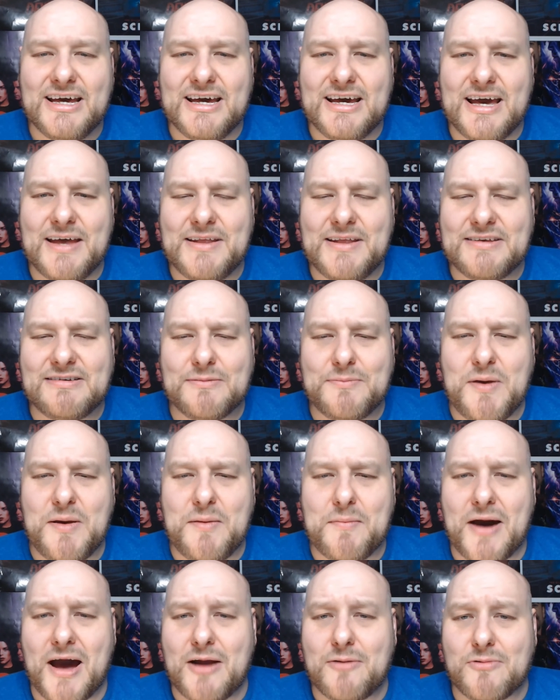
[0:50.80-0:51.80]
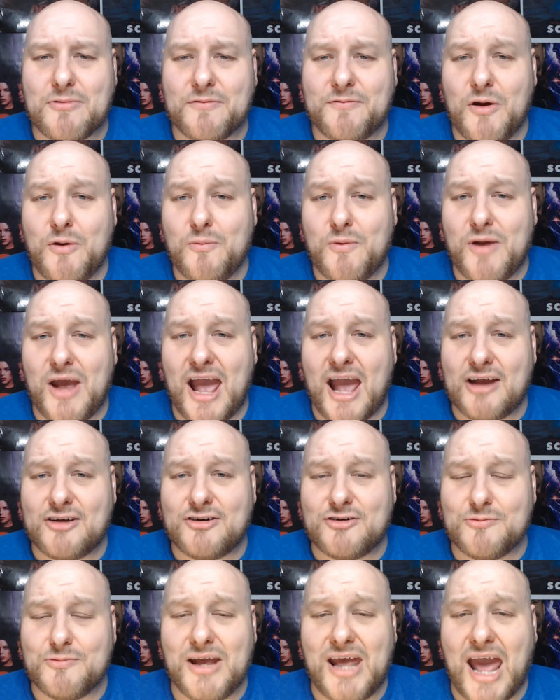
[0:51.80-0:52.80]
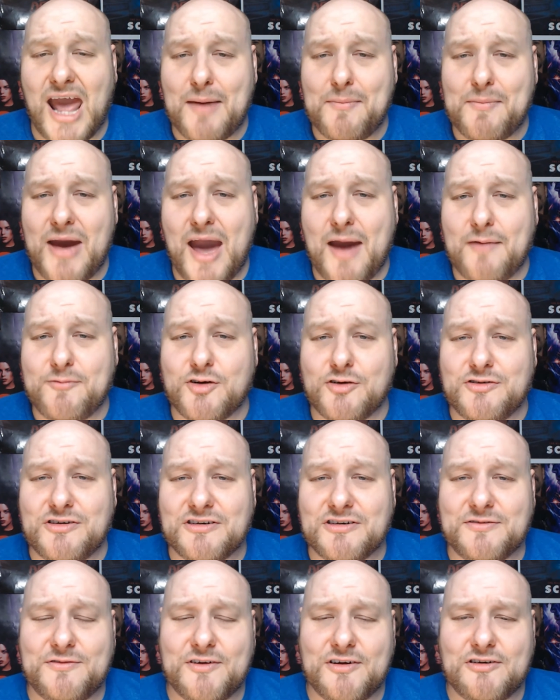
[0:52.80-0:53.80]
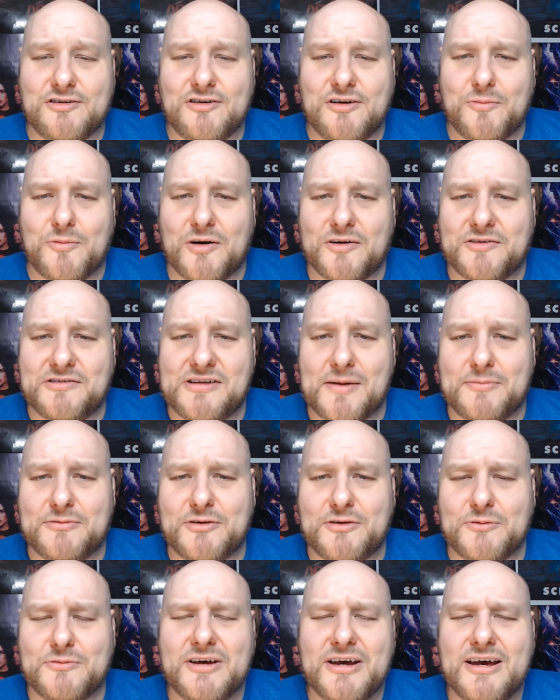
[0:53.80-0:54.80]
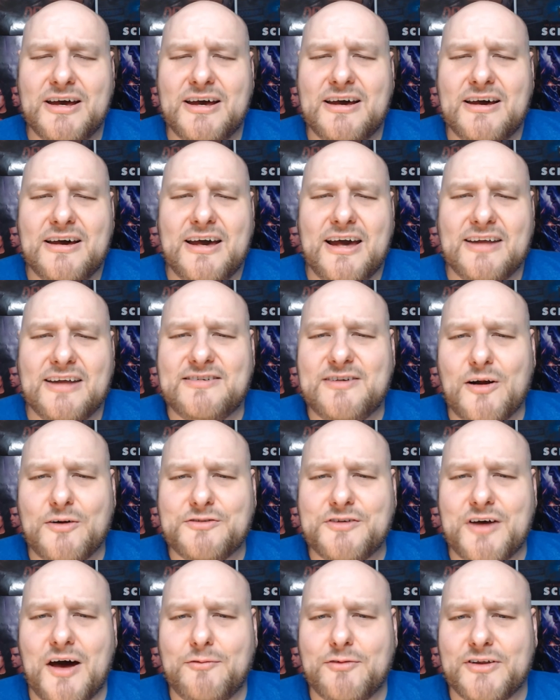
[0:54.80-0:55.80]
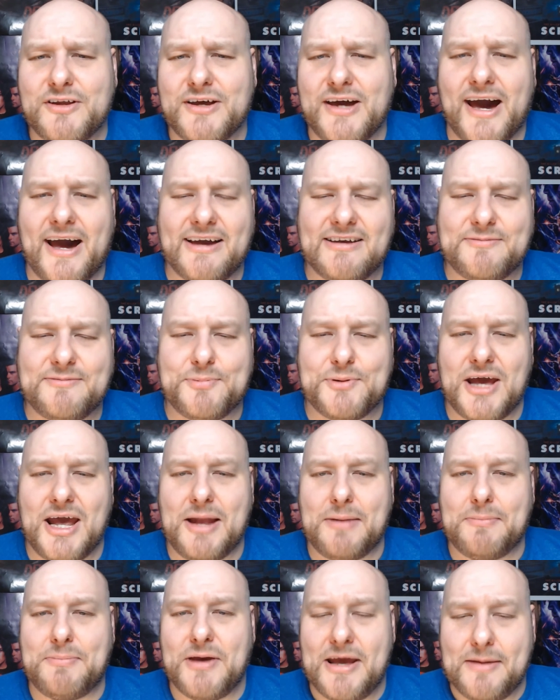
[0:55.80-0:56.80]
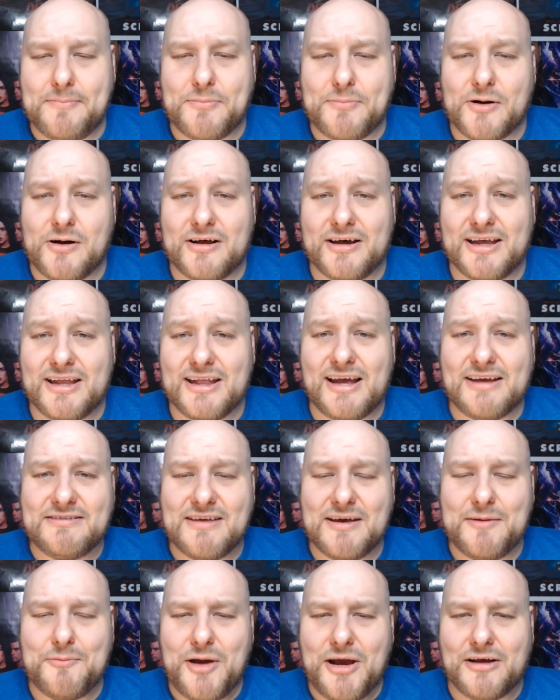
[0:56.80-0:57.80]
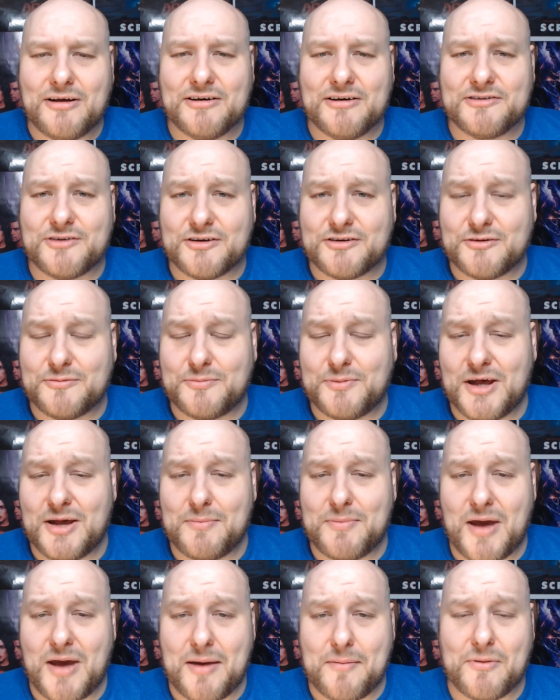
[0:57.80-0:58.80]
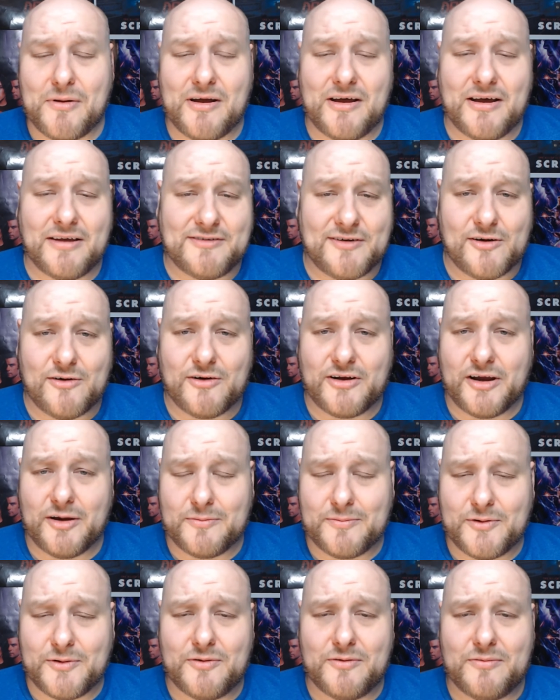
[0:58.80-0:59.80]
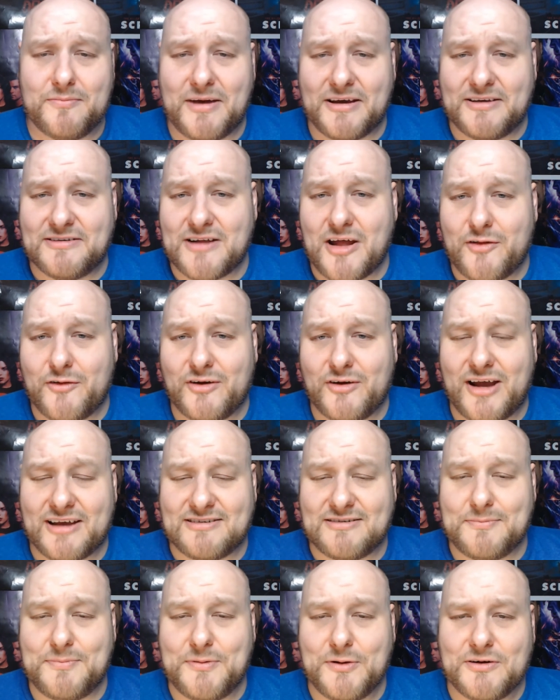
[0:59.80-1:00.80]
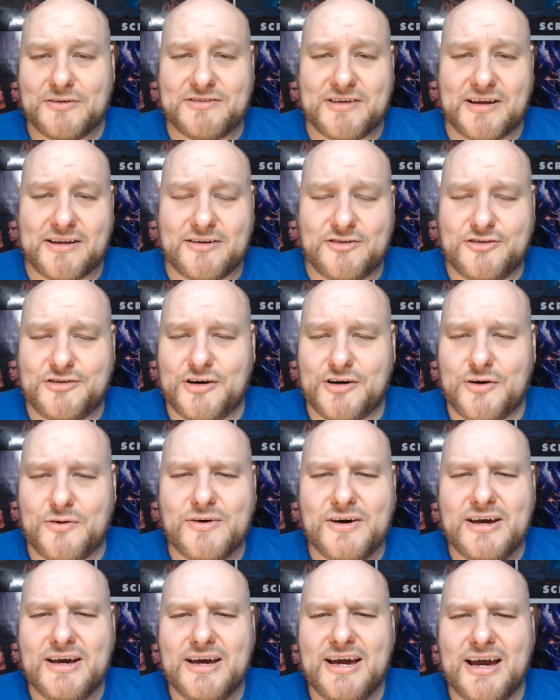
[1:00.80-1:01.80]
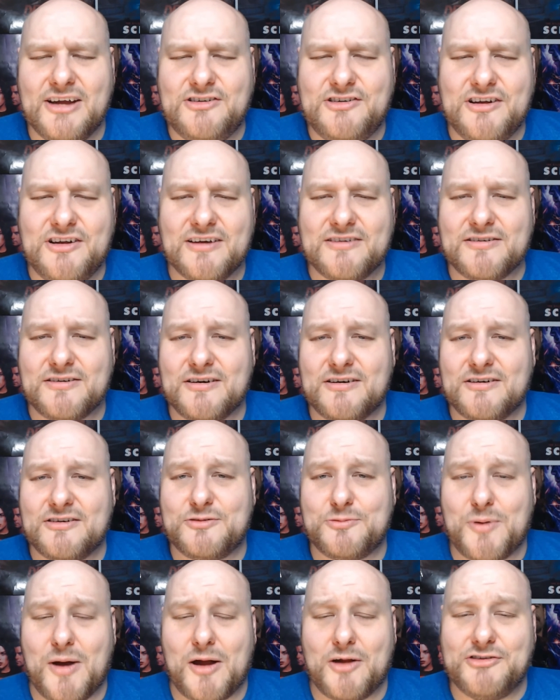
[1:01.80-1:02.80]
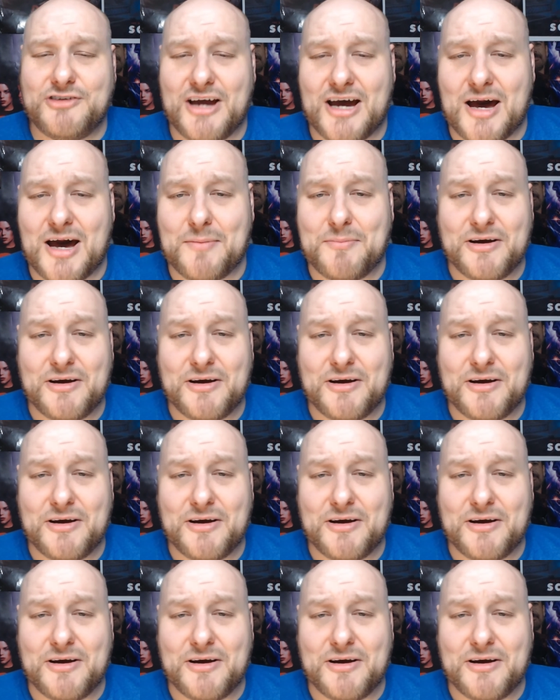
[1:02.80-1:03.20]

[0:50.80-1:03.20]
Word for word: And this will be my review, reaction, recap after just finishing watching the episode. It starts off with the guys playing paintball, and Leslie Winkle is also playing paintball. Sara Gilbert makes another guest appearance on this show, and she does a swell job.